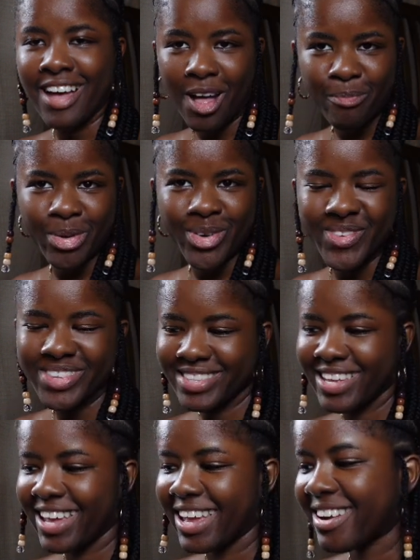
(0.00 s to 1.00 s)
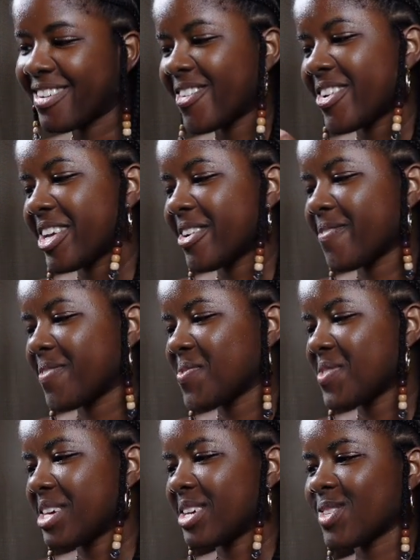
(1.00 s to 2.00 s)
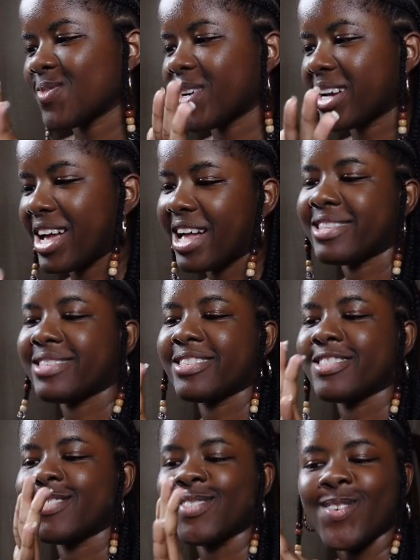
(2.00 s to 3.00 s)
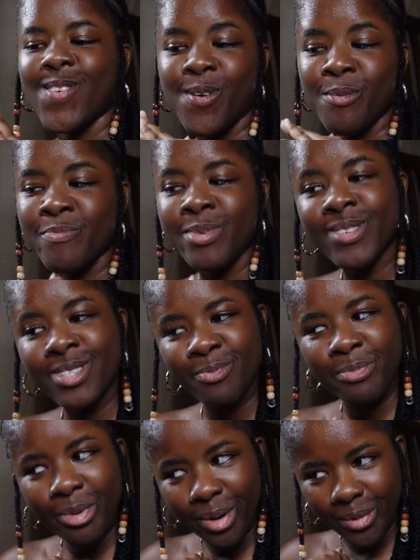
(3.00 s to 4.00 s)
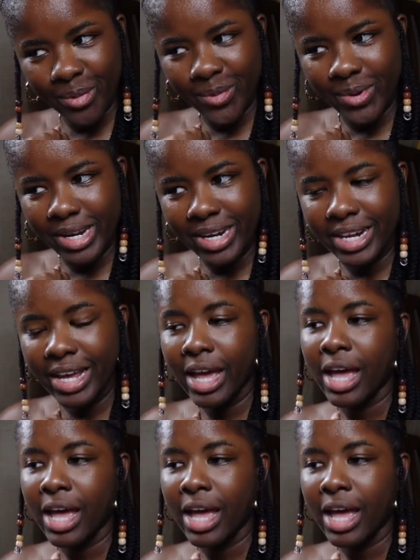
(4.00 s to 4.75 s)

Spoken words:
got posted. Only a few things were cancelled or postponed.